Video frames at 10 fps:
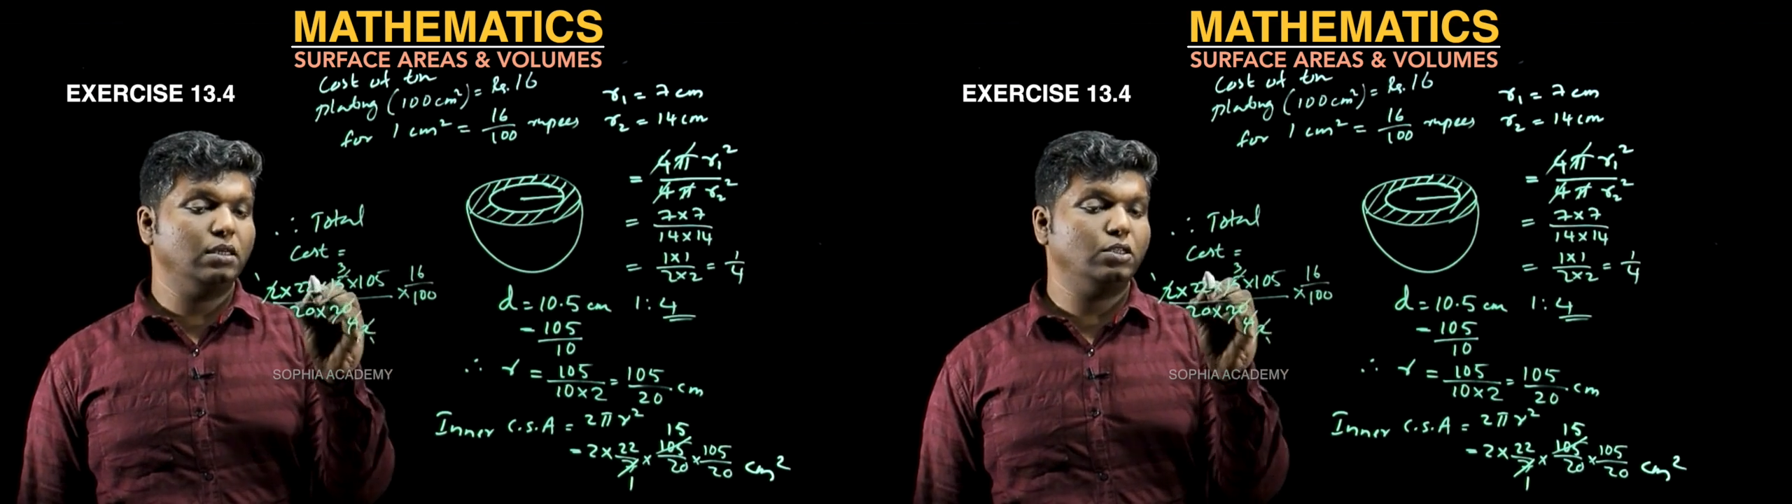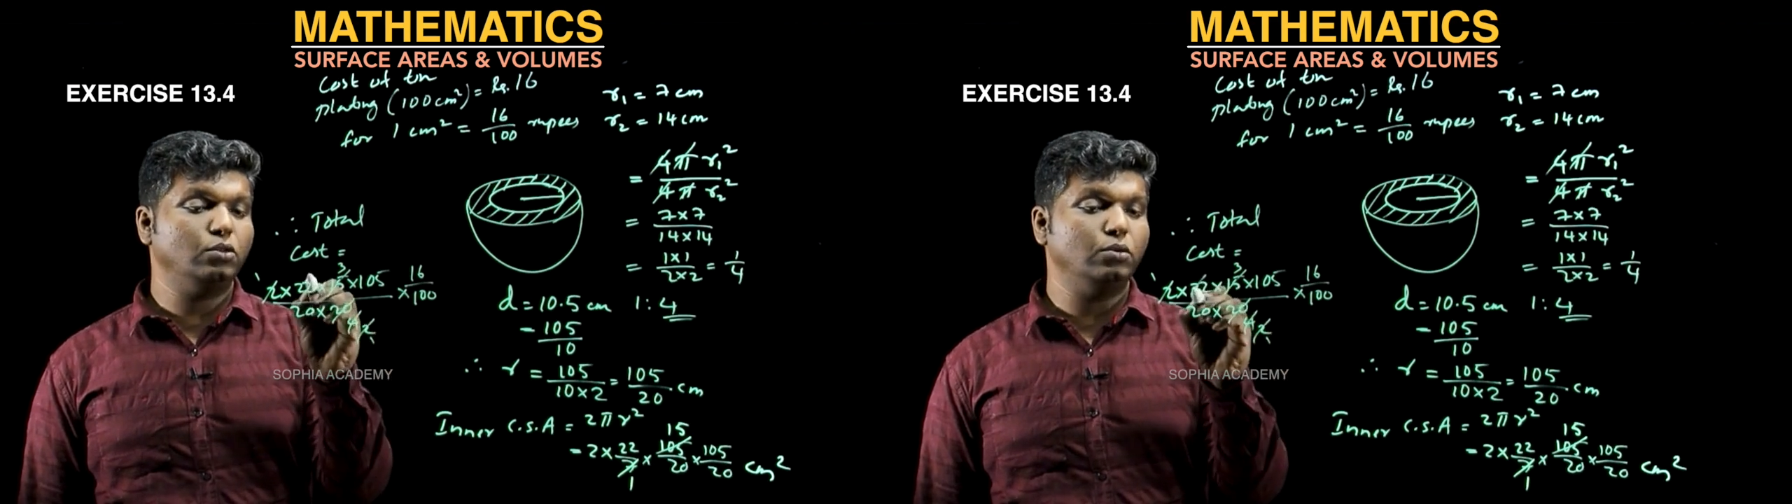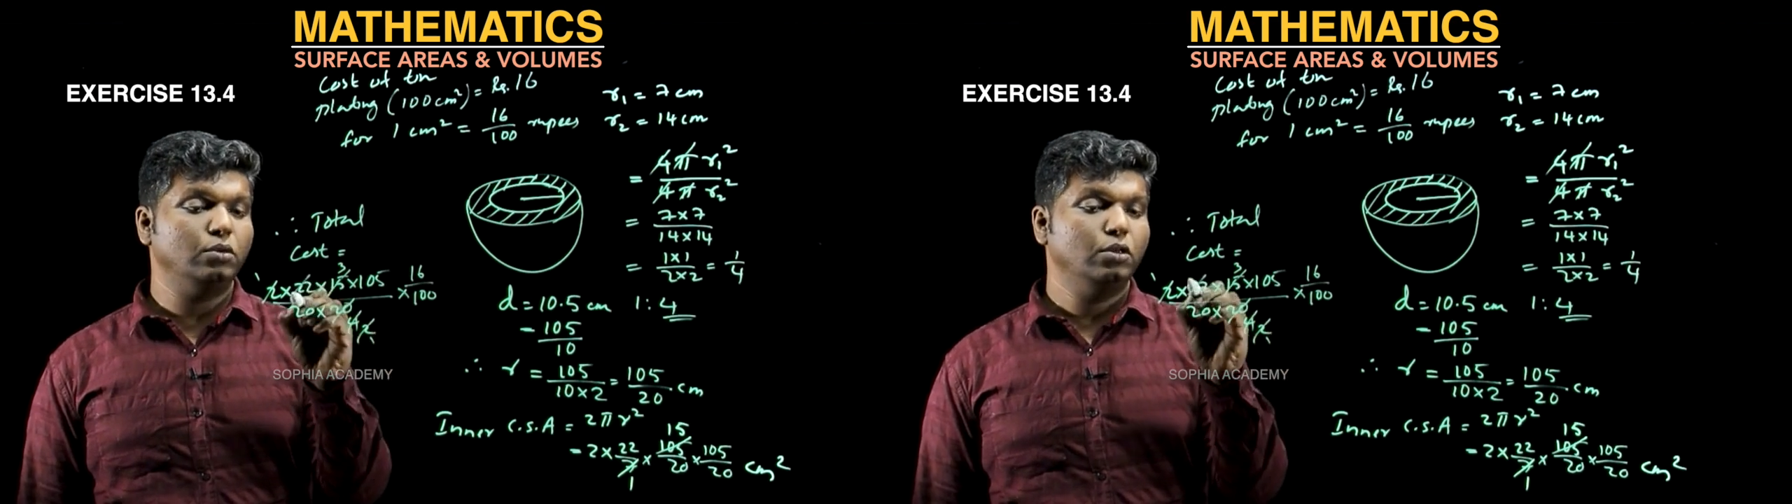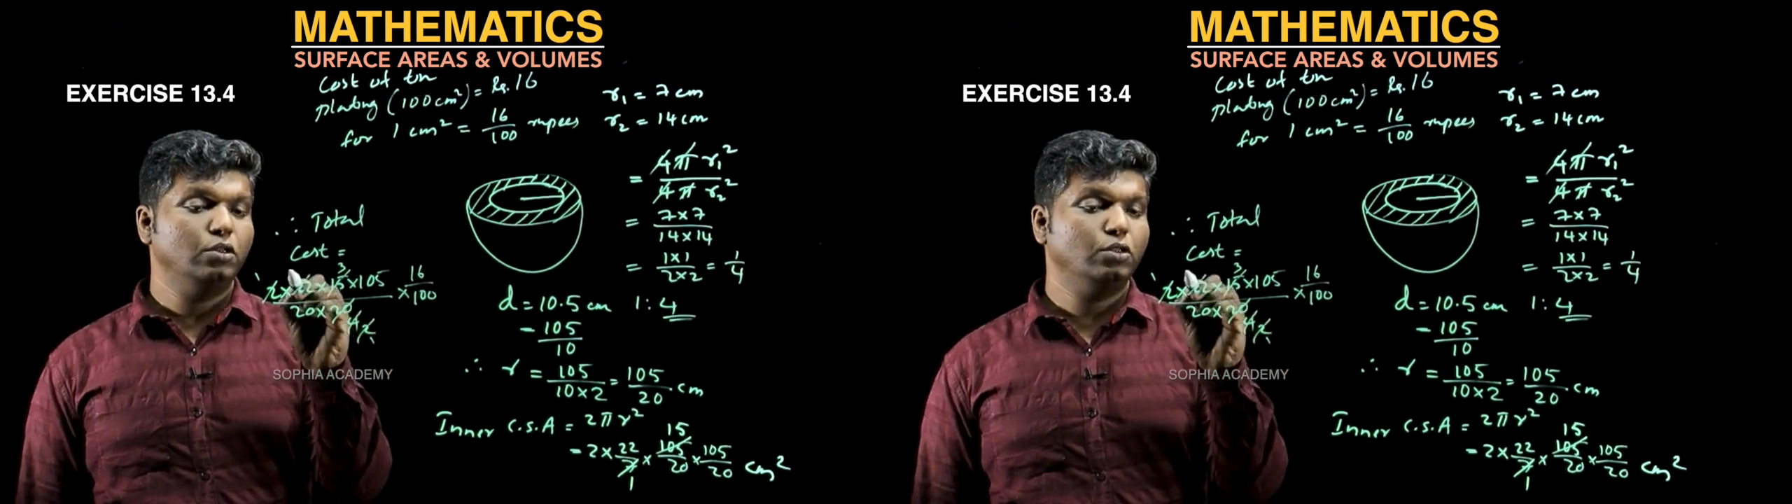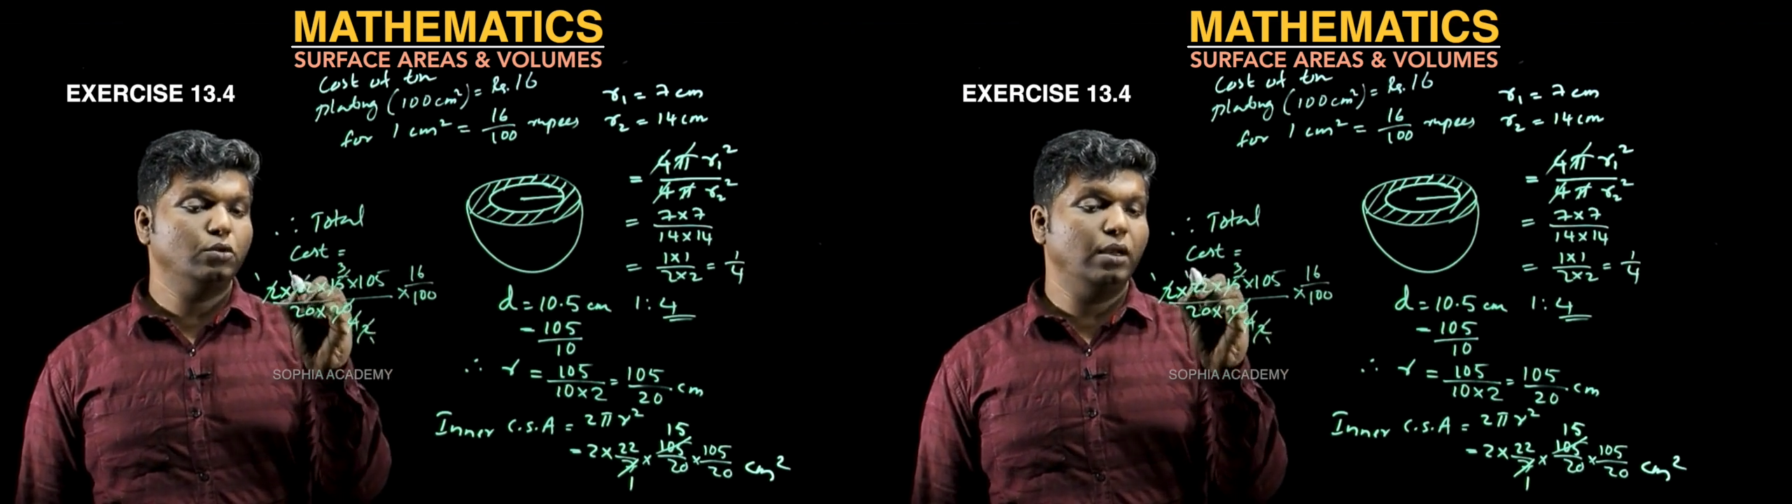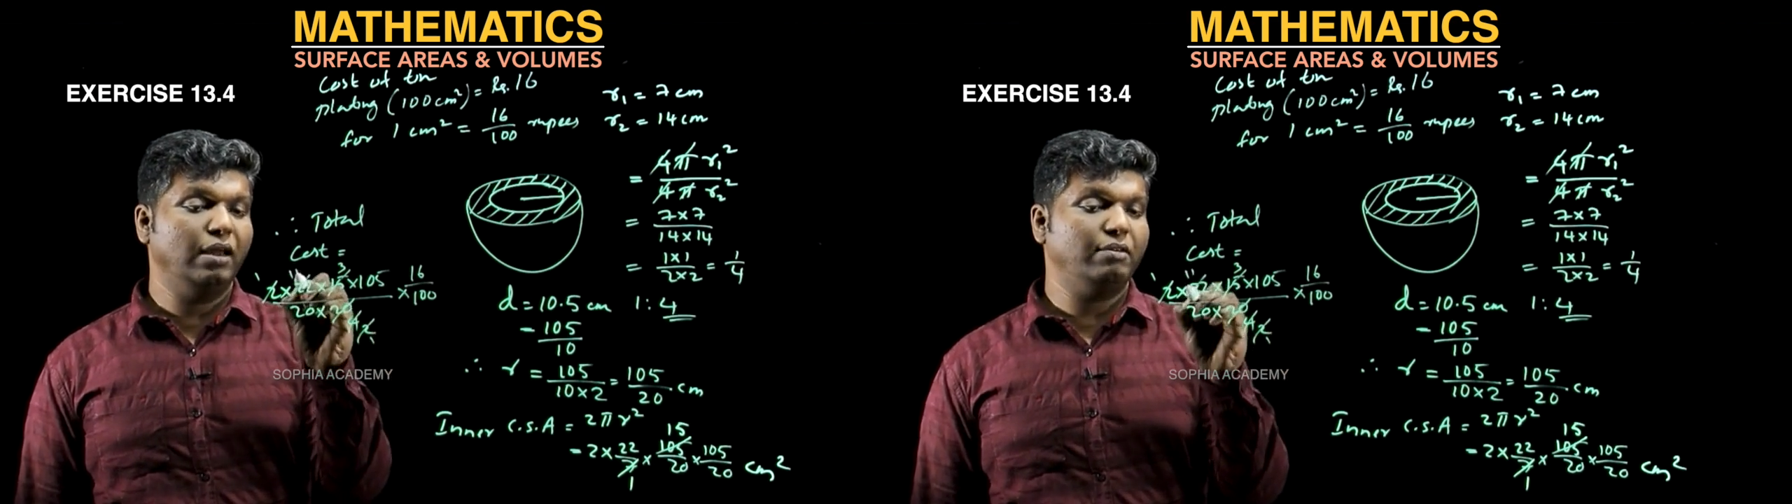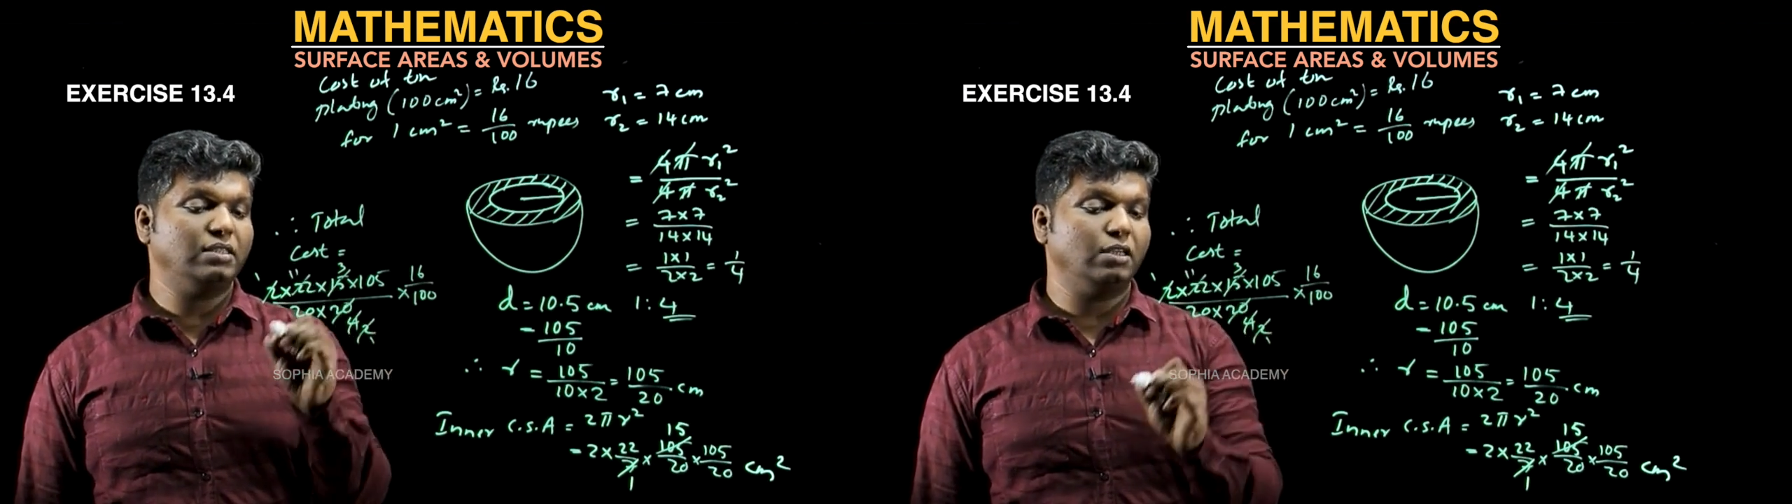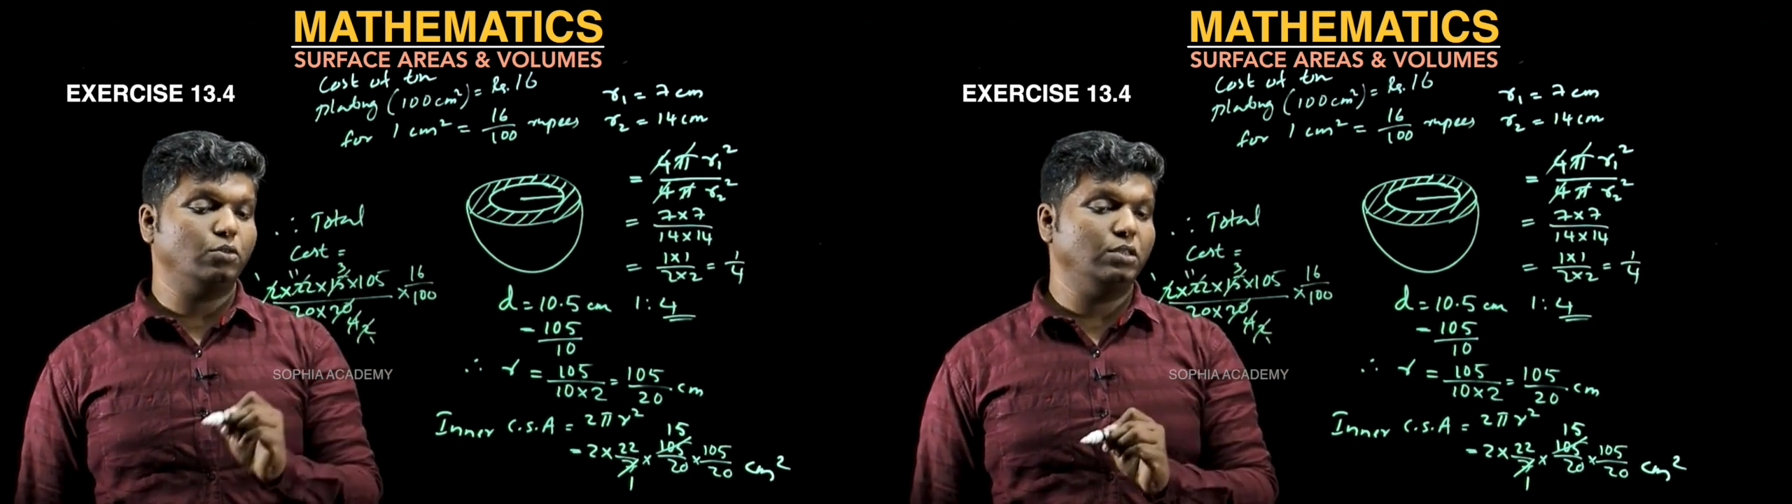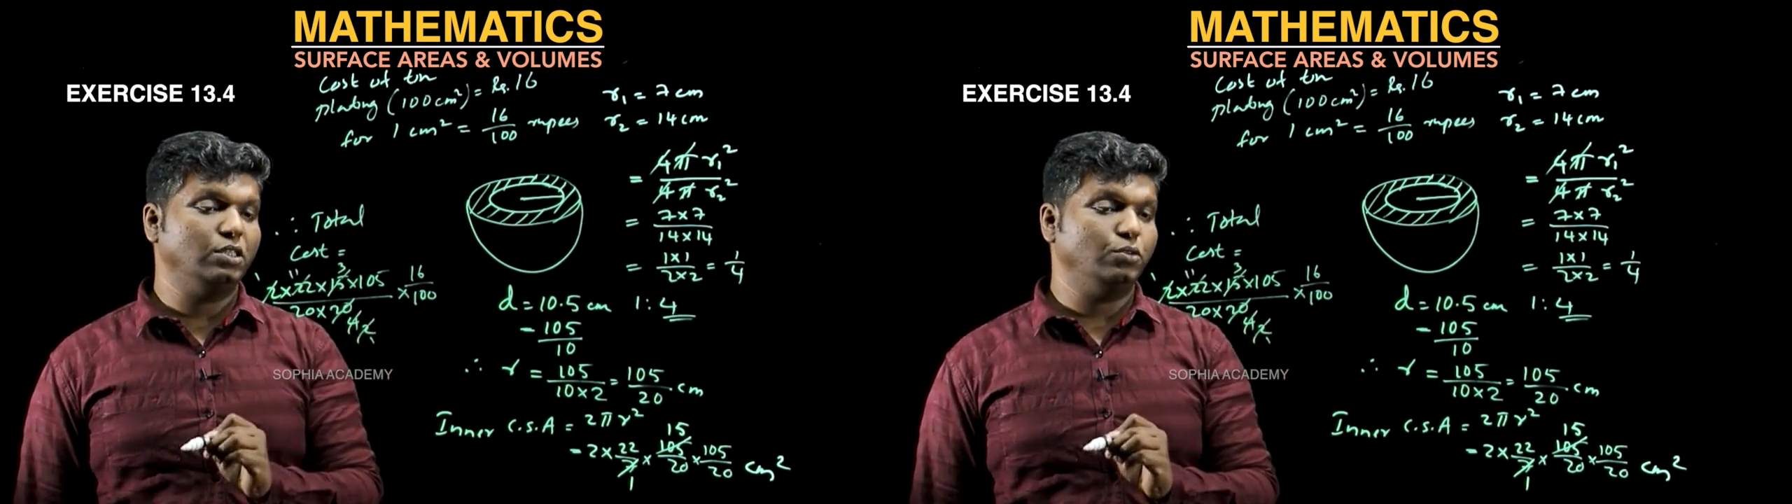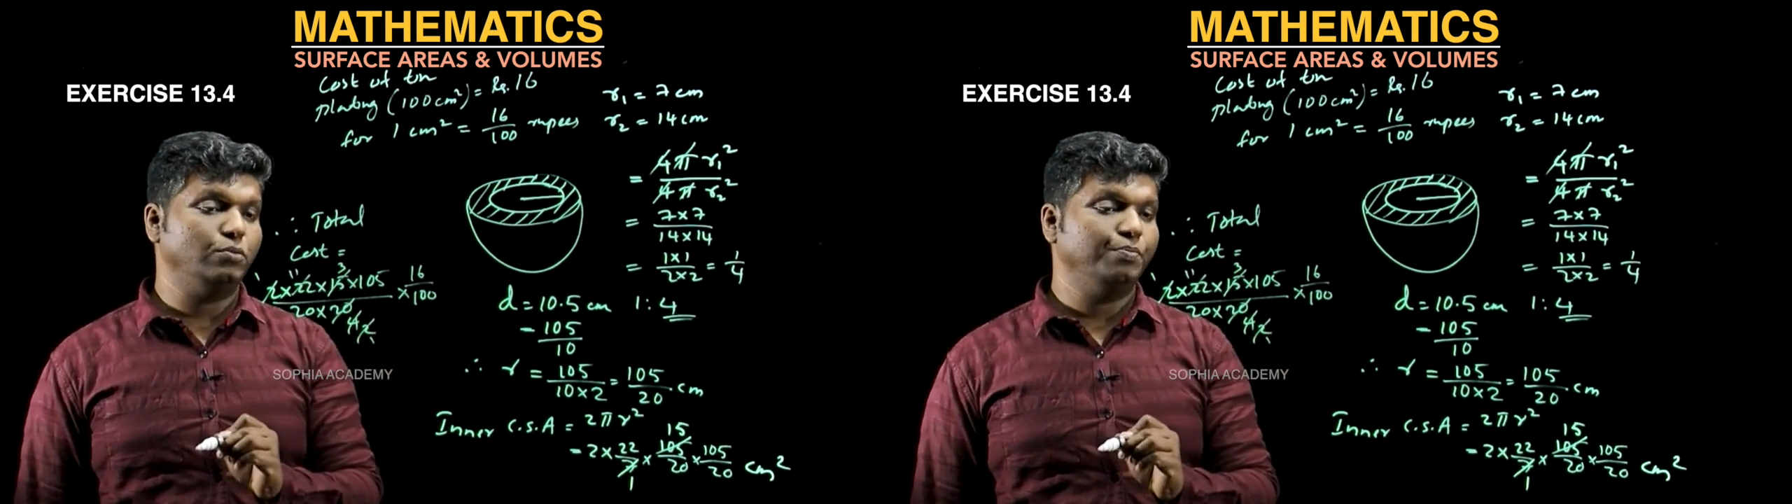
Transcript: are 2. 2 11s are 22.